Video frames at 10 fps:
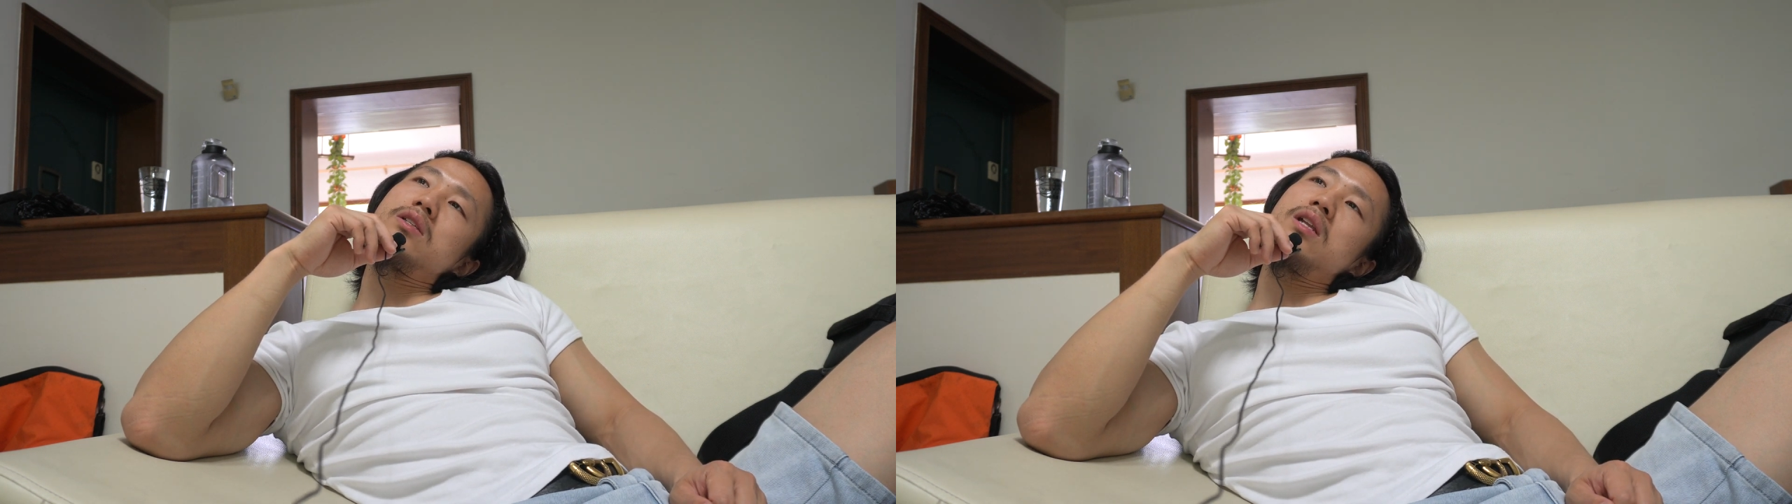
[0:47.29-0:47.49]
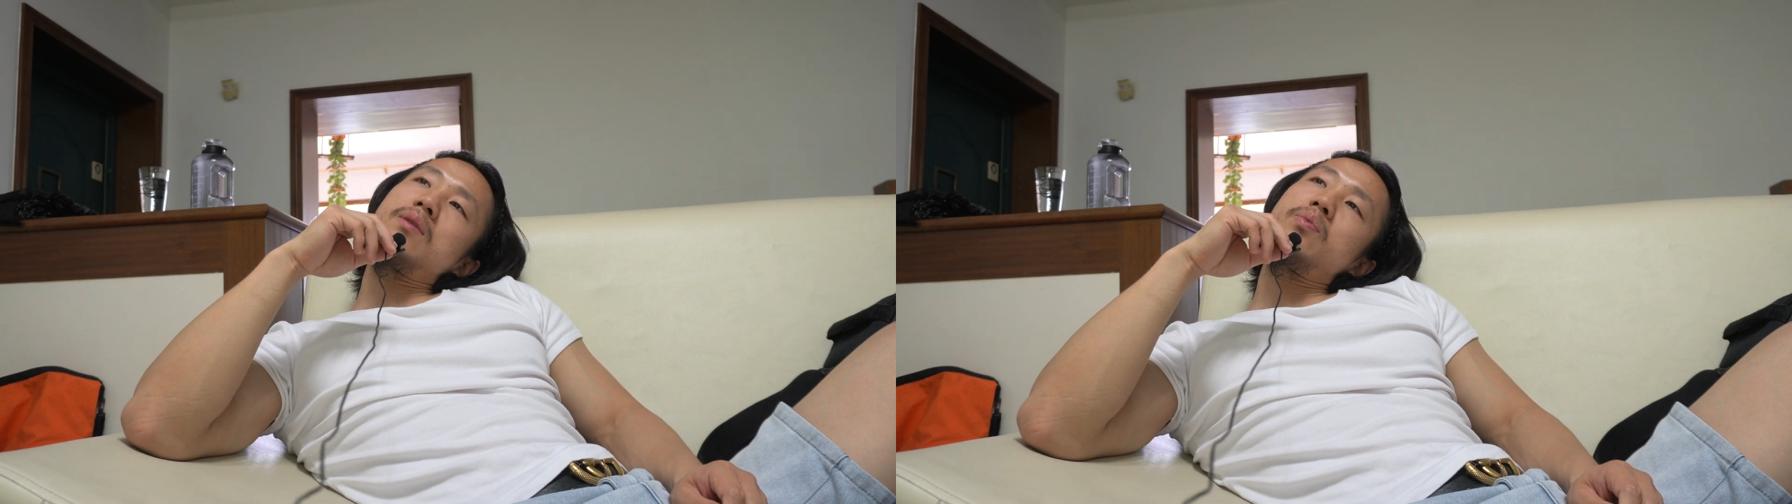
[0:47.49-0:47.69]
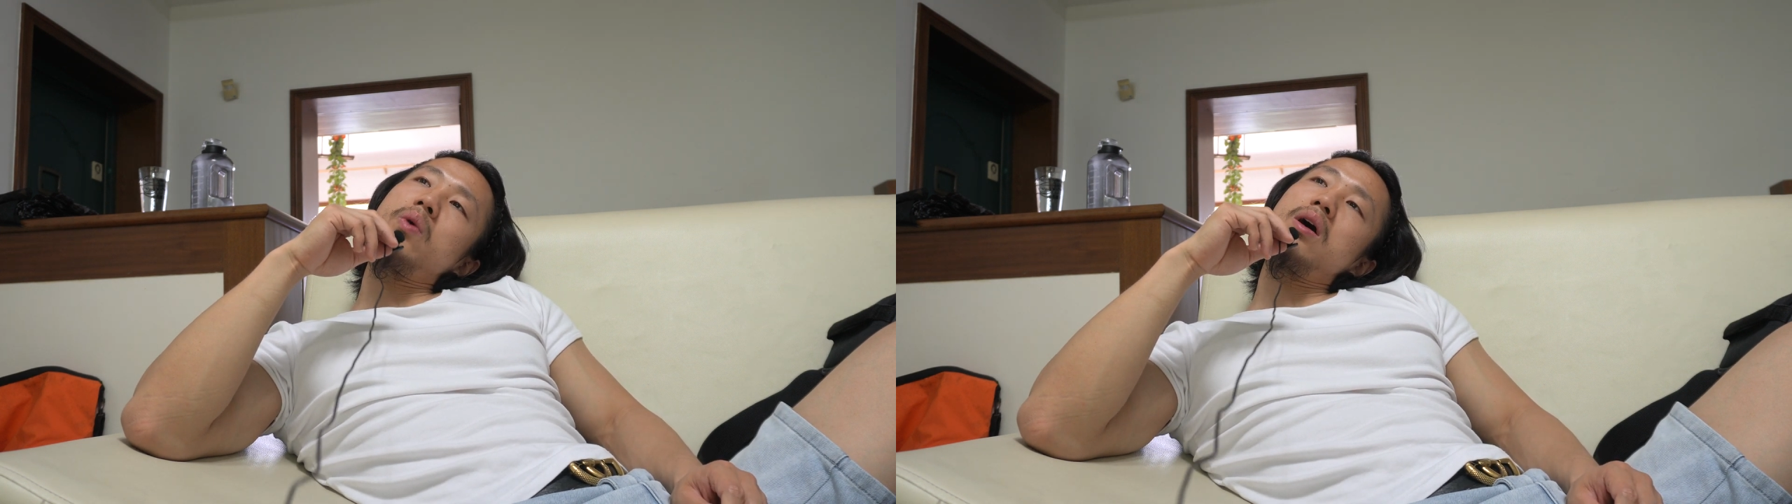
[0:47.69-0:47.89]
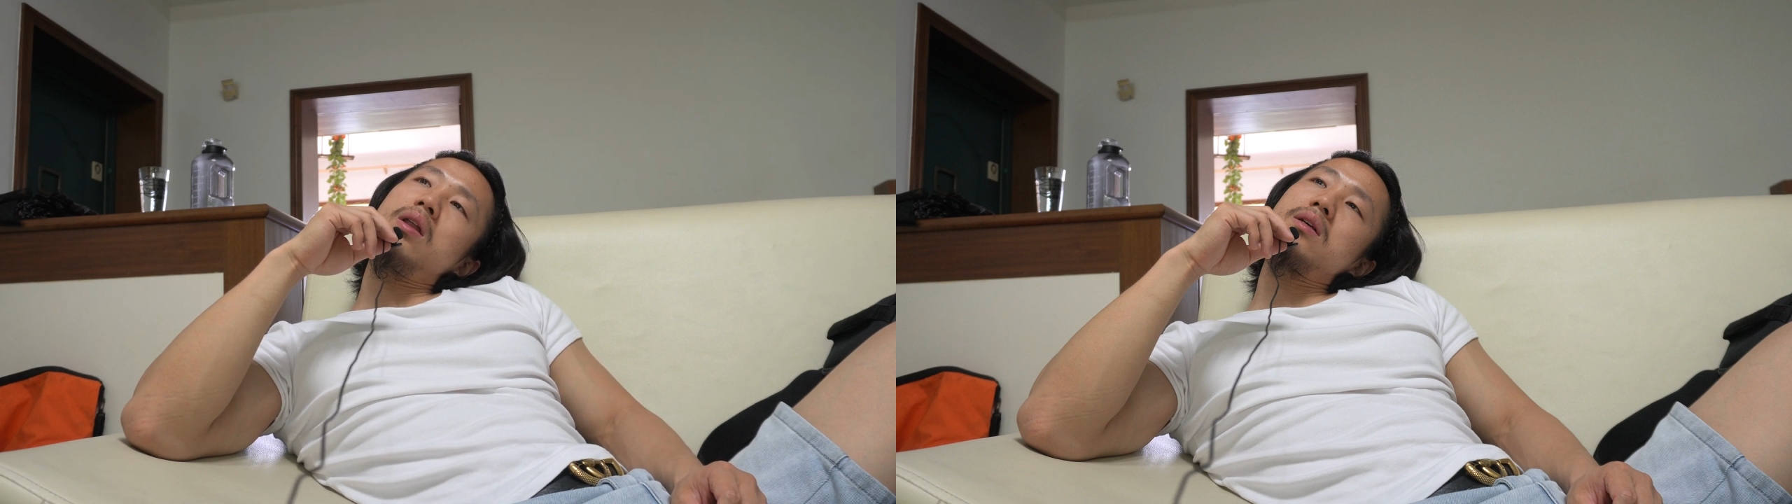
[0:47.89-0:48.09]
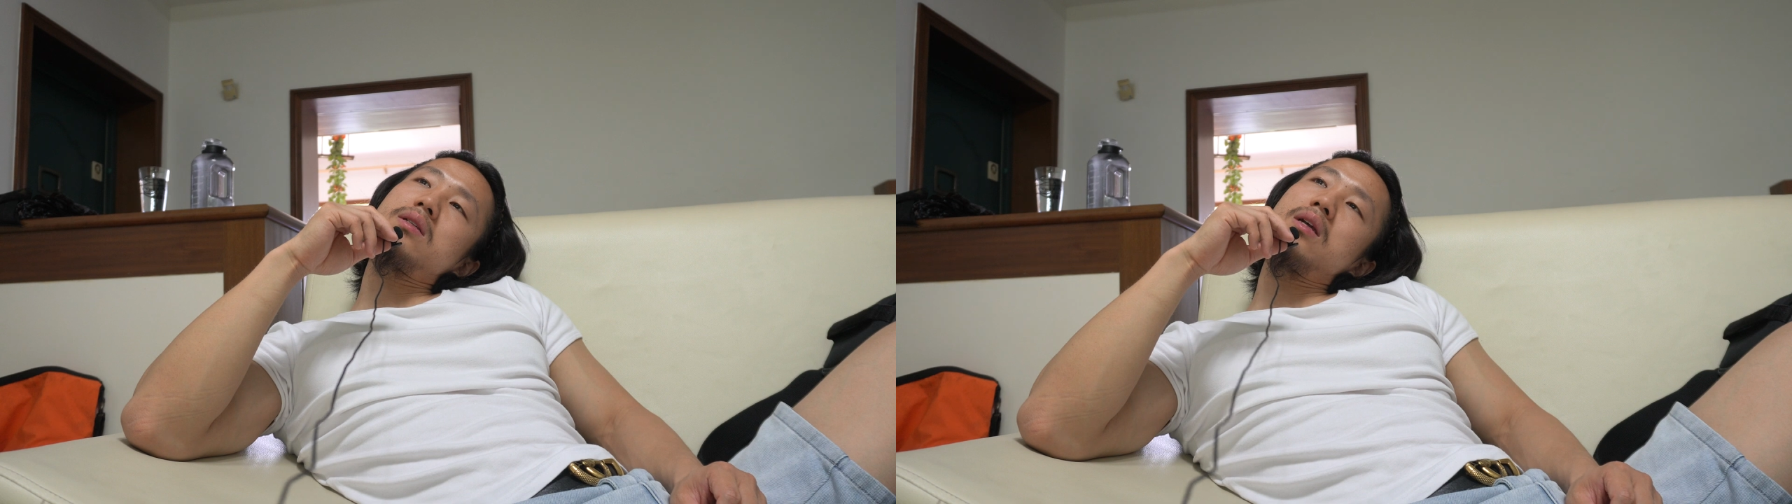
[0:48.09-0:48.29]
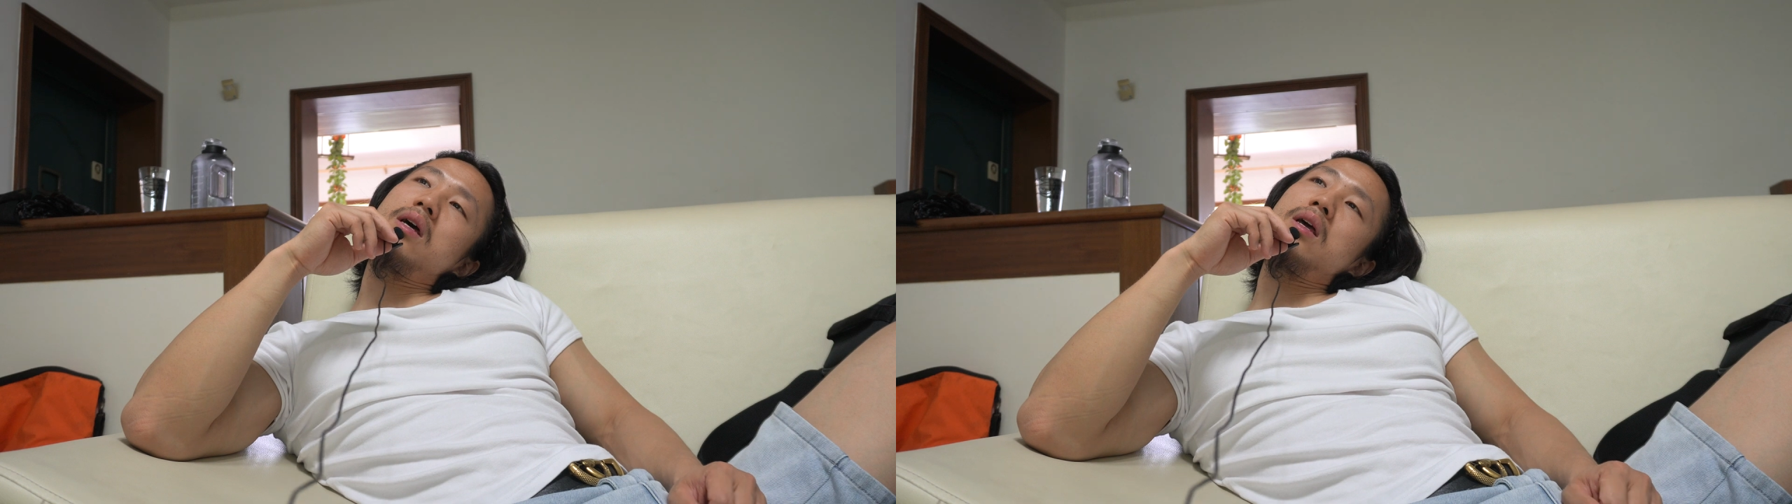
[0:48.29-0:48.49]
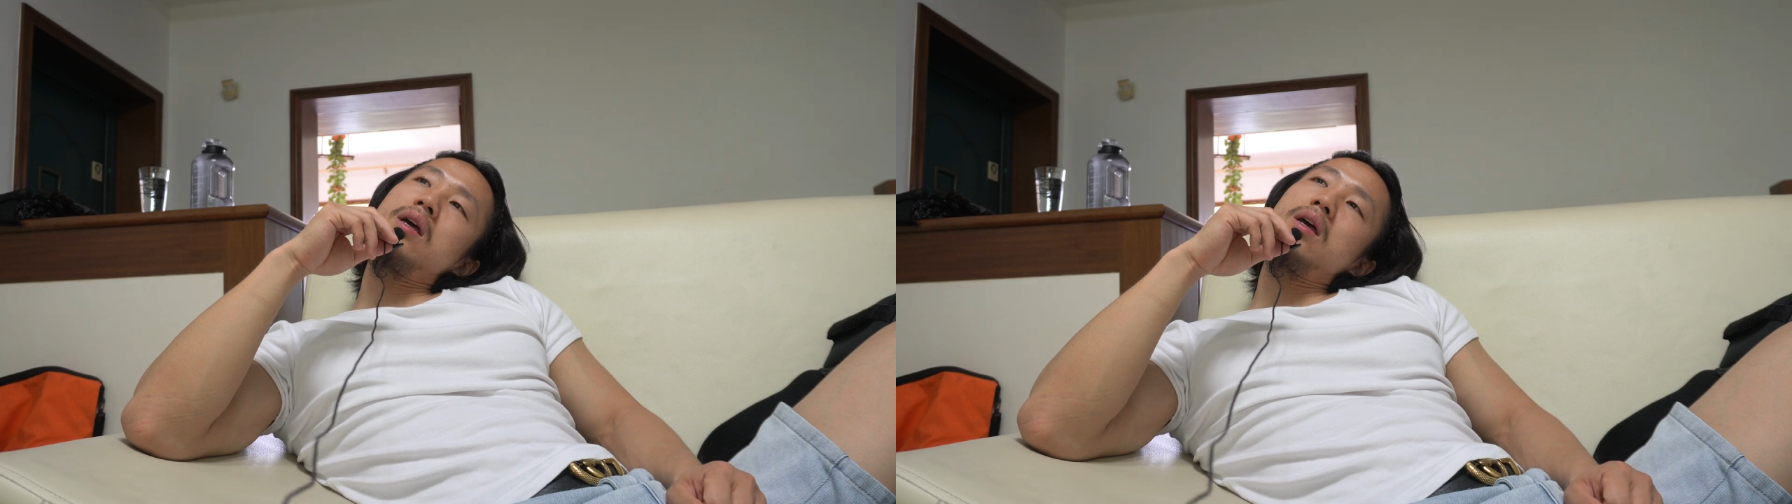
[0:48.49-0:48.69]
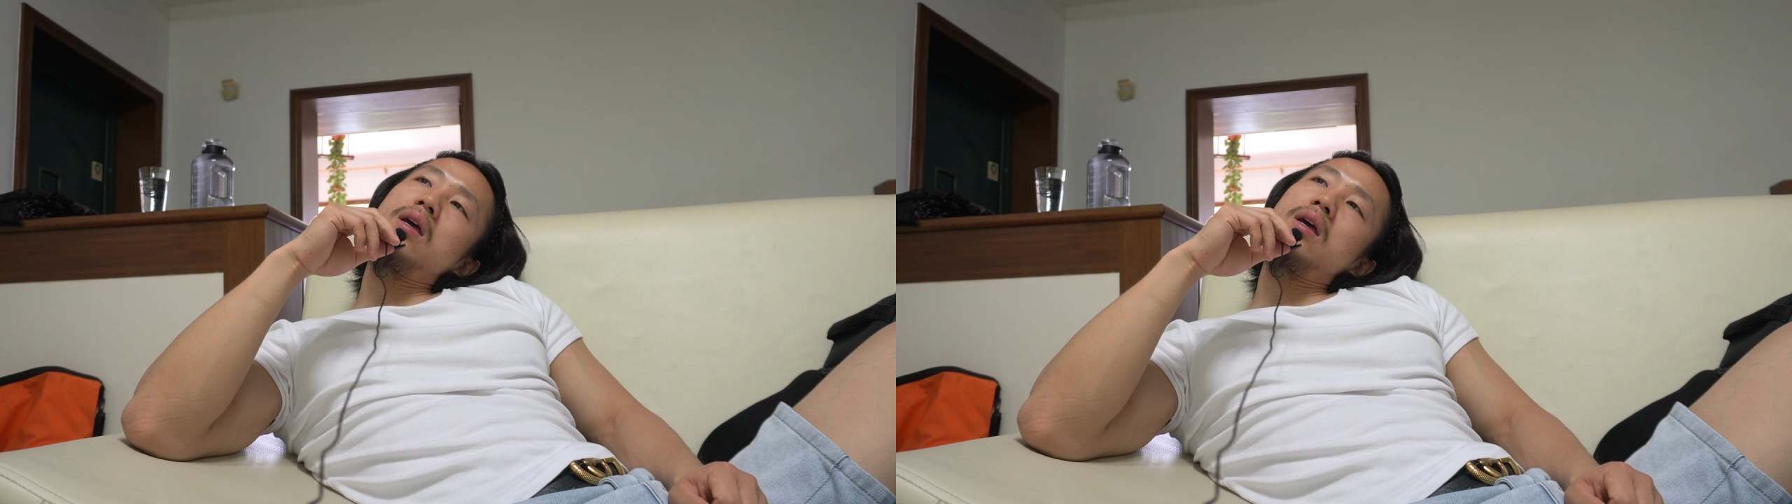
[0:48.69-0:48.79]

sleep well last night.